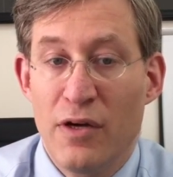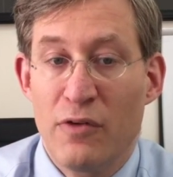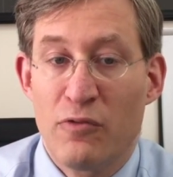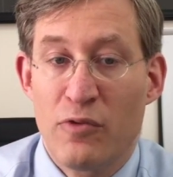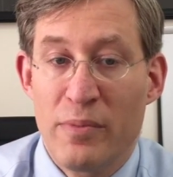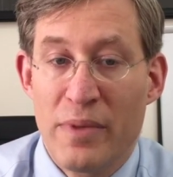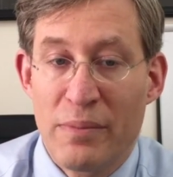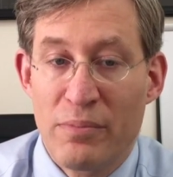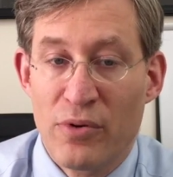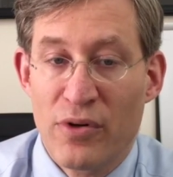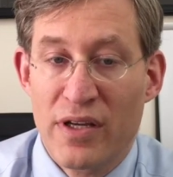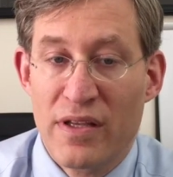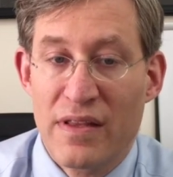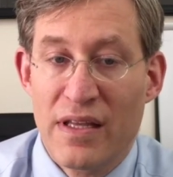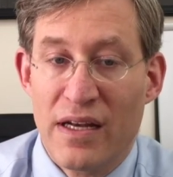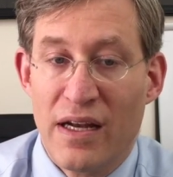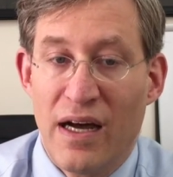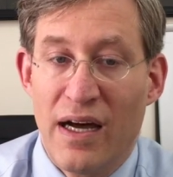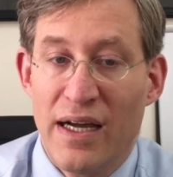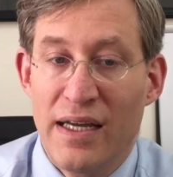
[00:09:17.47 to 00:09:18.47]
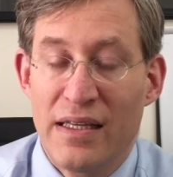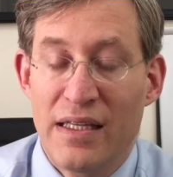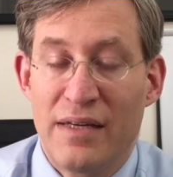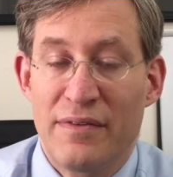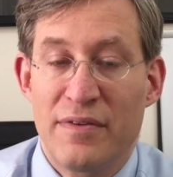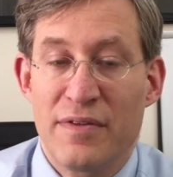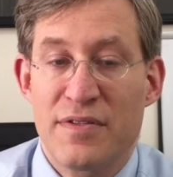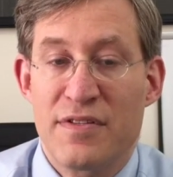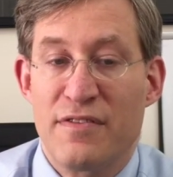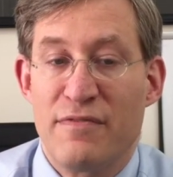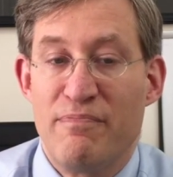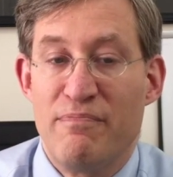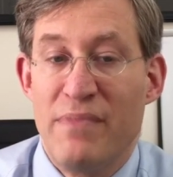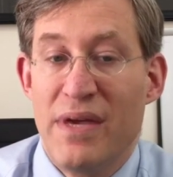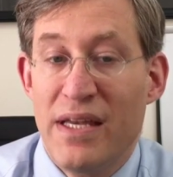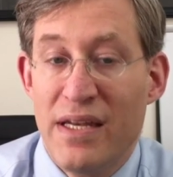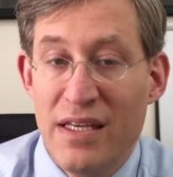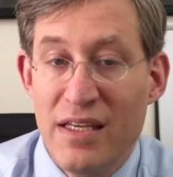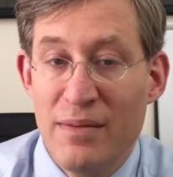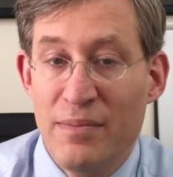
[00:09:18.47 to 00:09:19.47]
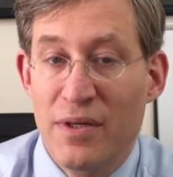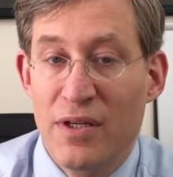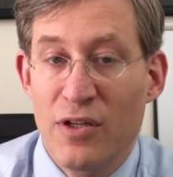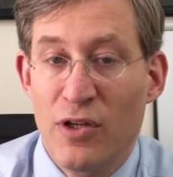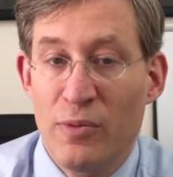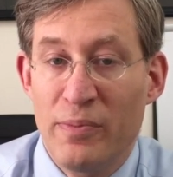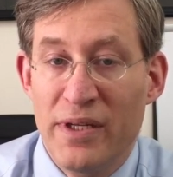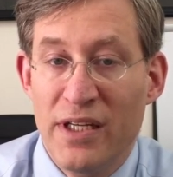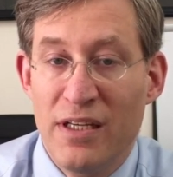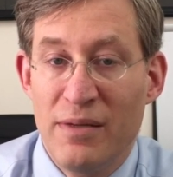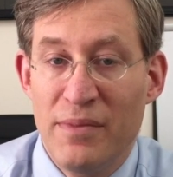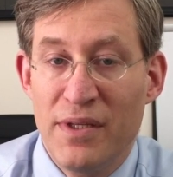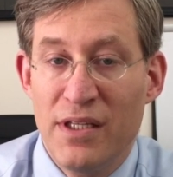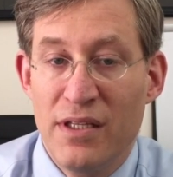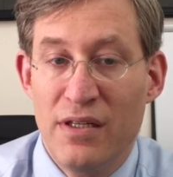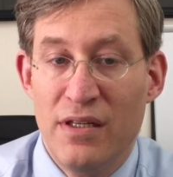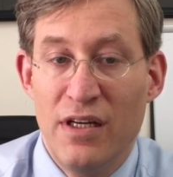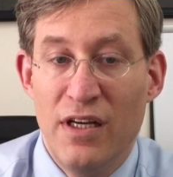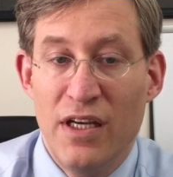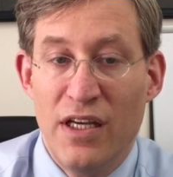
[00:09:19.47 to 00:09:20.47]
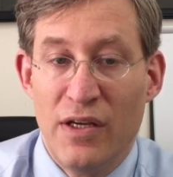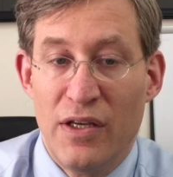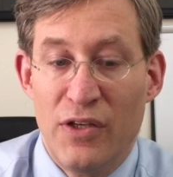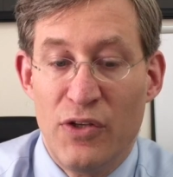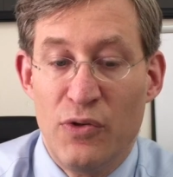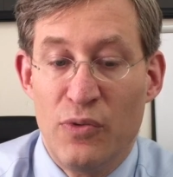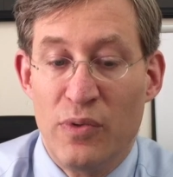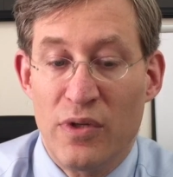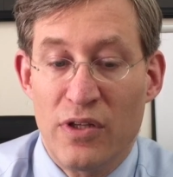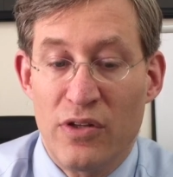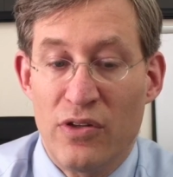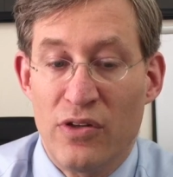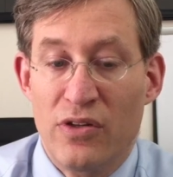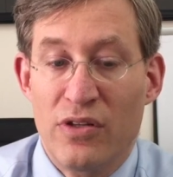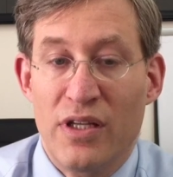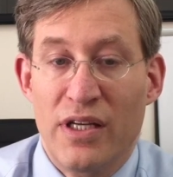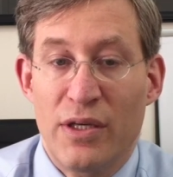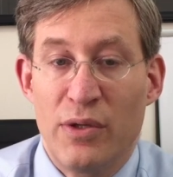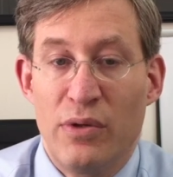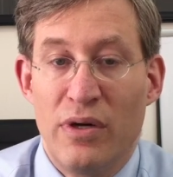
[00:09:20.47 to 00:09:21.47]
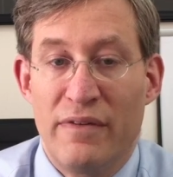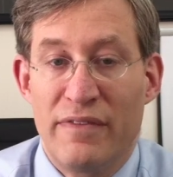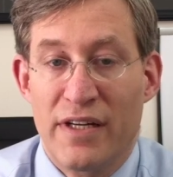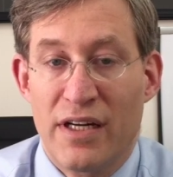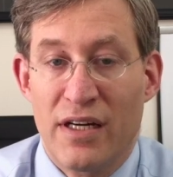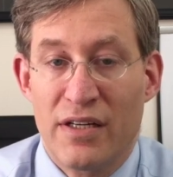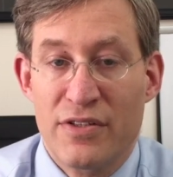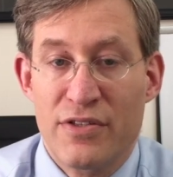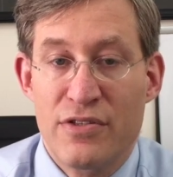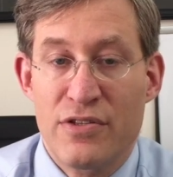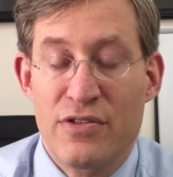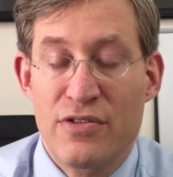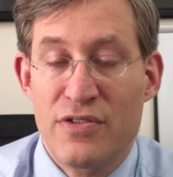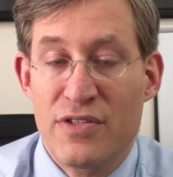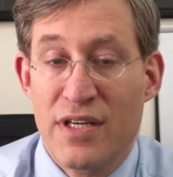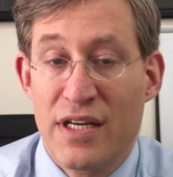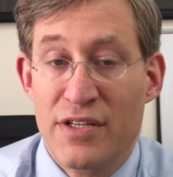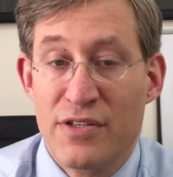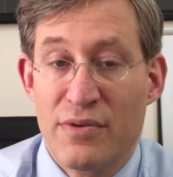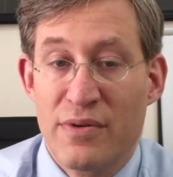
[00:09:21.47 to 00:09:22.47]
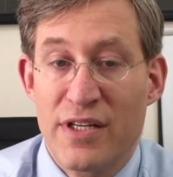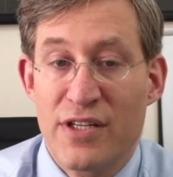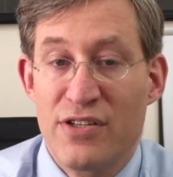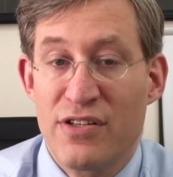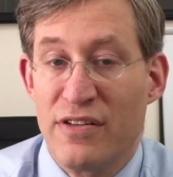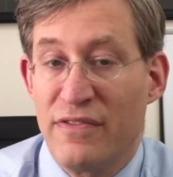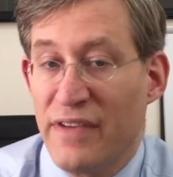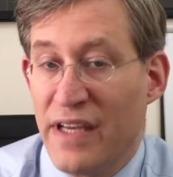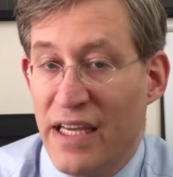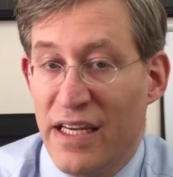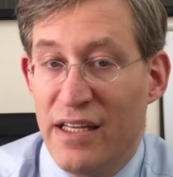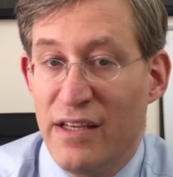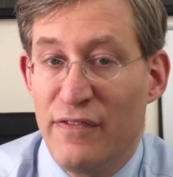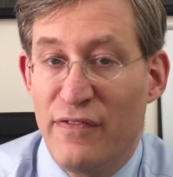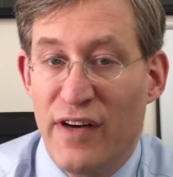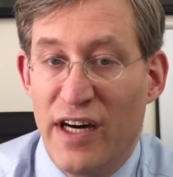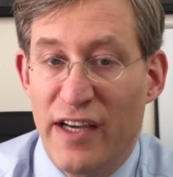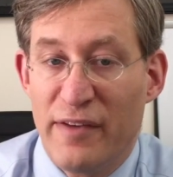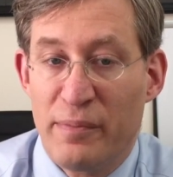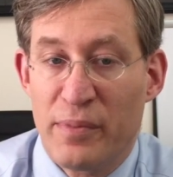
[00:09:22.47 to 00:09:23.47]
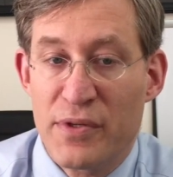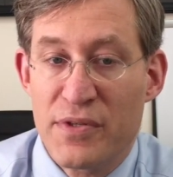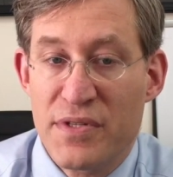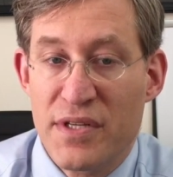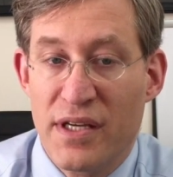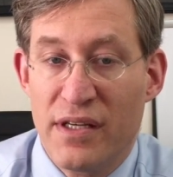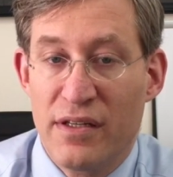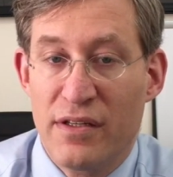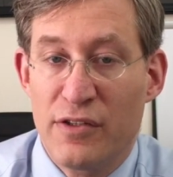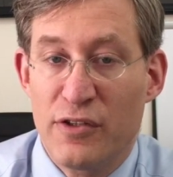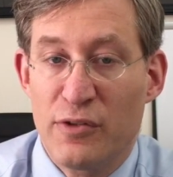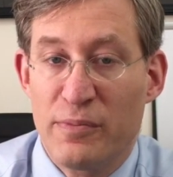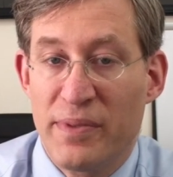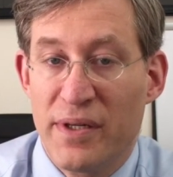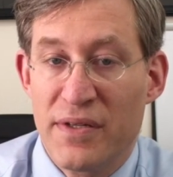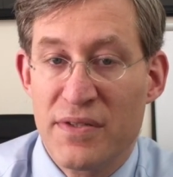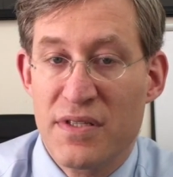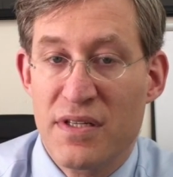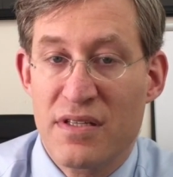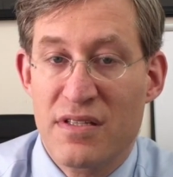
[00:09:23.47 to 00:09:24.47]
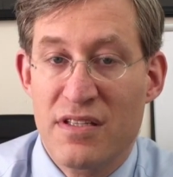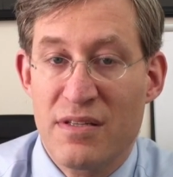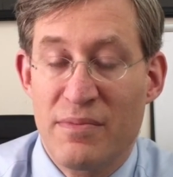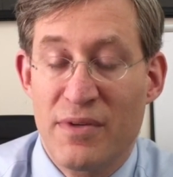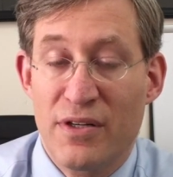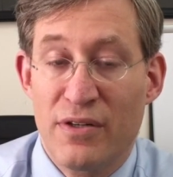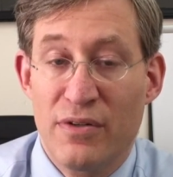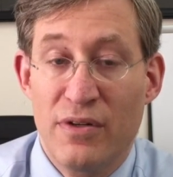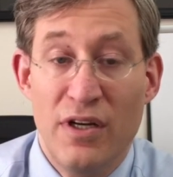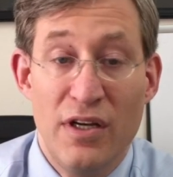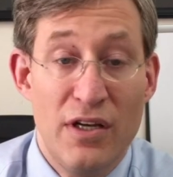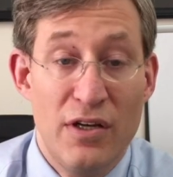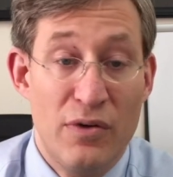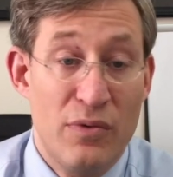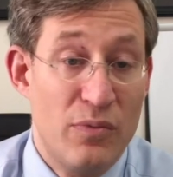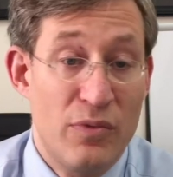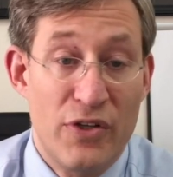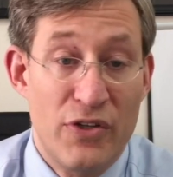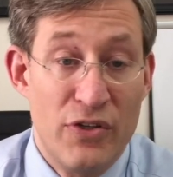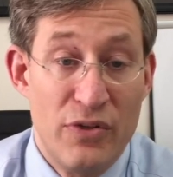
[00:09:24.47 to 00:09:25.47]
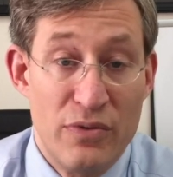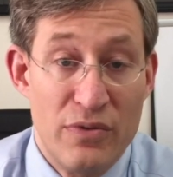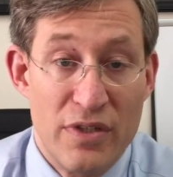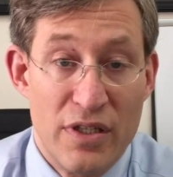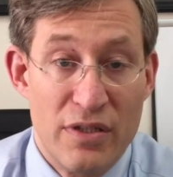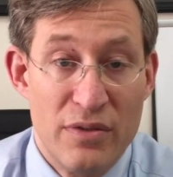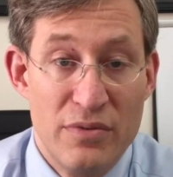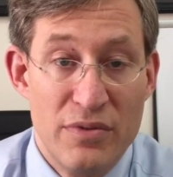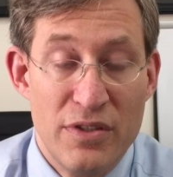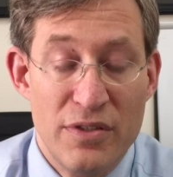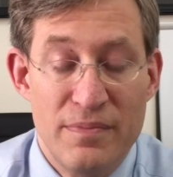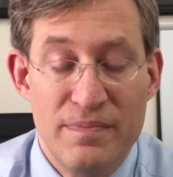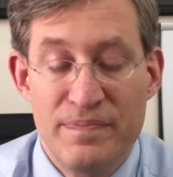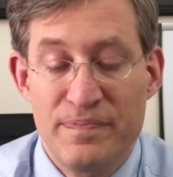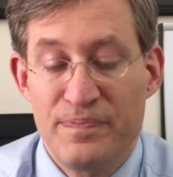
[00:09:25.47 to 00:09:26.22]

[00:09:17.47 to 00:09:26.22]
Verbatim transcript: Remembering that high levels of methemoglobinemia, you will look like you have an oxygen saturation of 85% on your pulse oximeter when you don't.